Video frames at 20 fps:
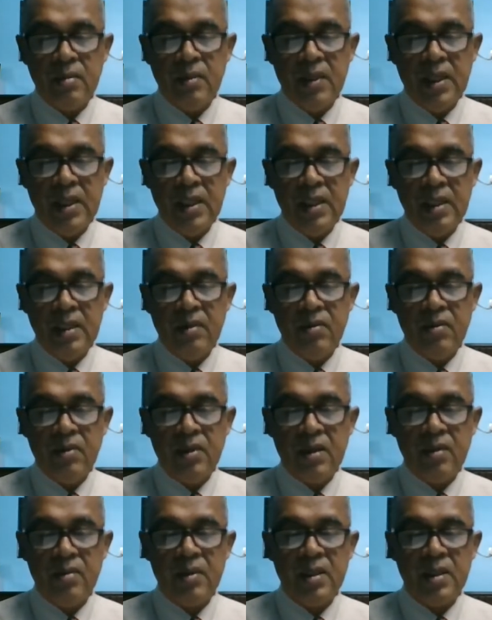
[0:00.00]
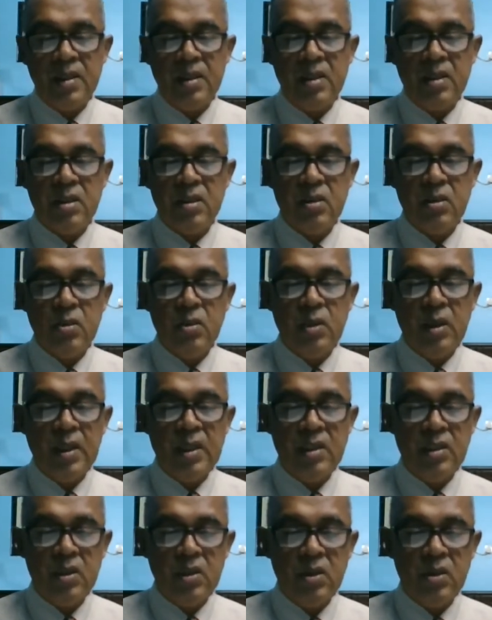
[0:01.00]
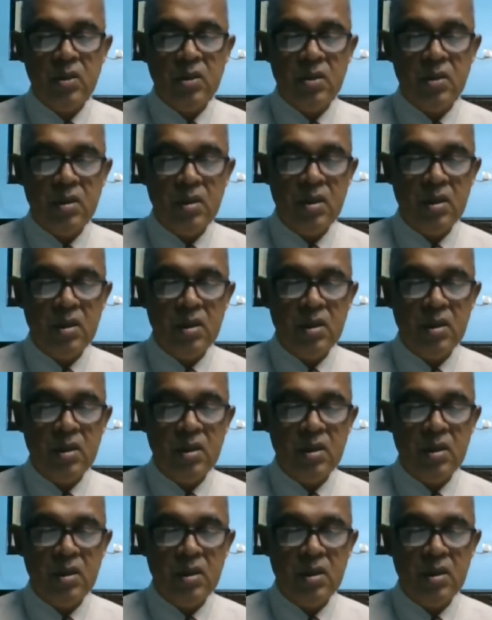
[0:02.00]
by the pharmacist to ensure